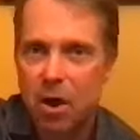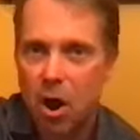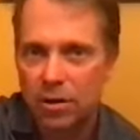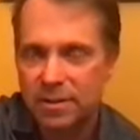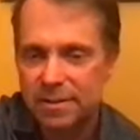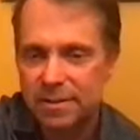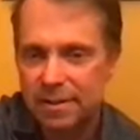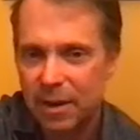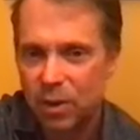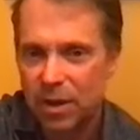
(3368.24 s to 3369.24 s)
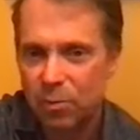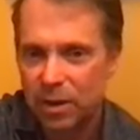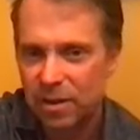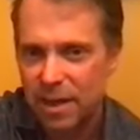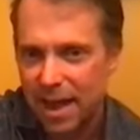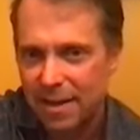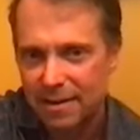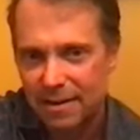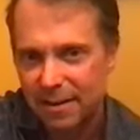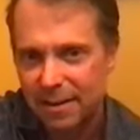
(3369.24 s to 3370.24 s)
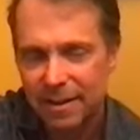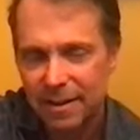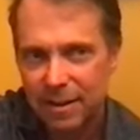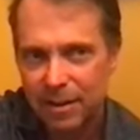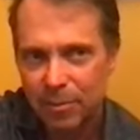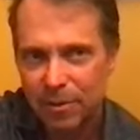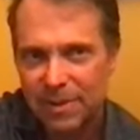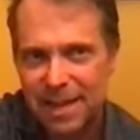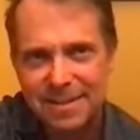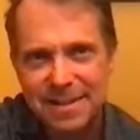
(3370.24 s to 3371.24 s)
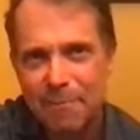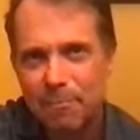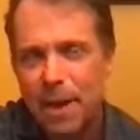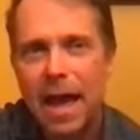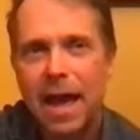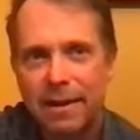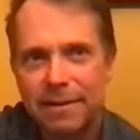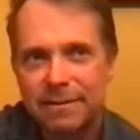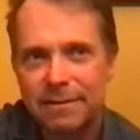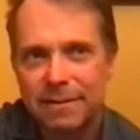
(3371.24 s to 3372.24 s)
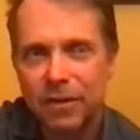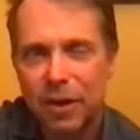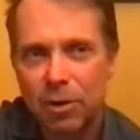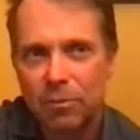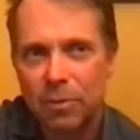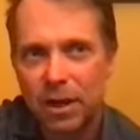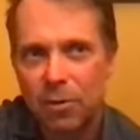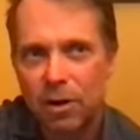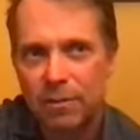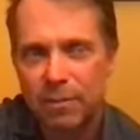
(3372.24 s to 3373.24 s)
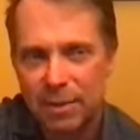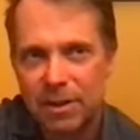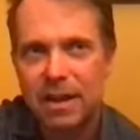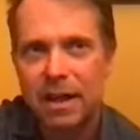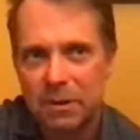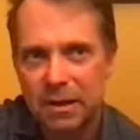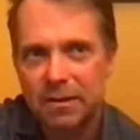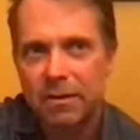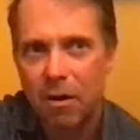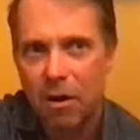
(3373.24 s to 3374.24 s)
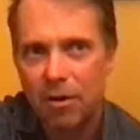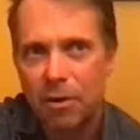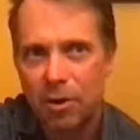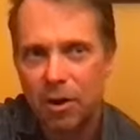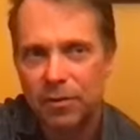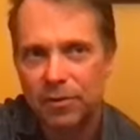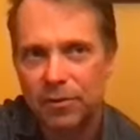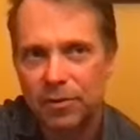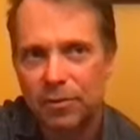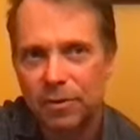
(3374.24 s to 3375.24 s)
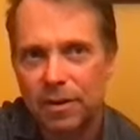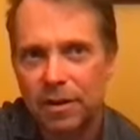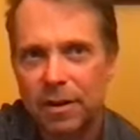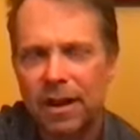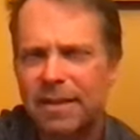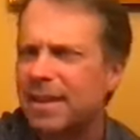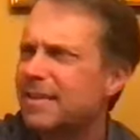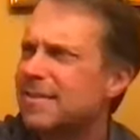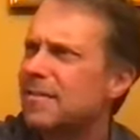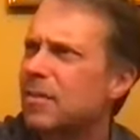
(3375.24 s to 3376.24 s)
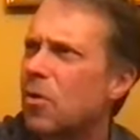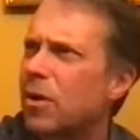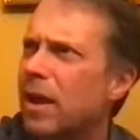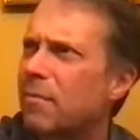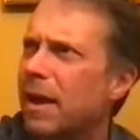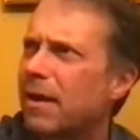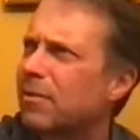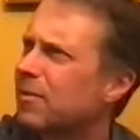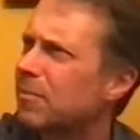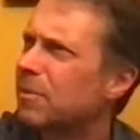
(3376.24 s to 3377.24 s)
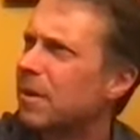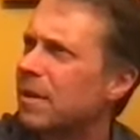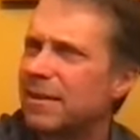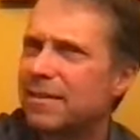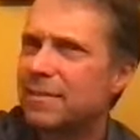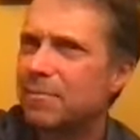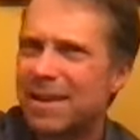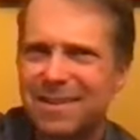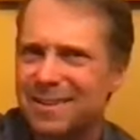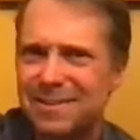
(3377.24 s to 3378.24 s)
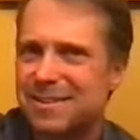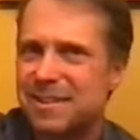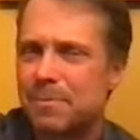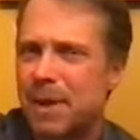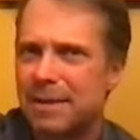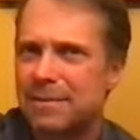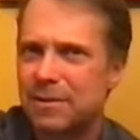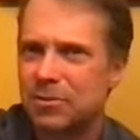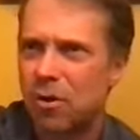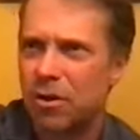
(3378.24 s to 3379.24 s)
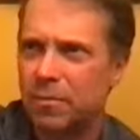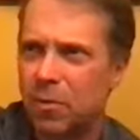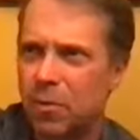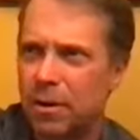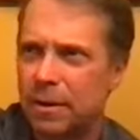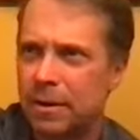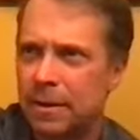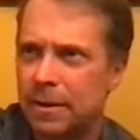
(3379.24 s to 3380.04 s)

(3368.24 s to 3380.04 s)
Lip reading: art that went with that. But that's not bad if I were to pick one. Maybe that Peter Arno cartoon. I think it says okay back or something. I think it just says back to the drawing board.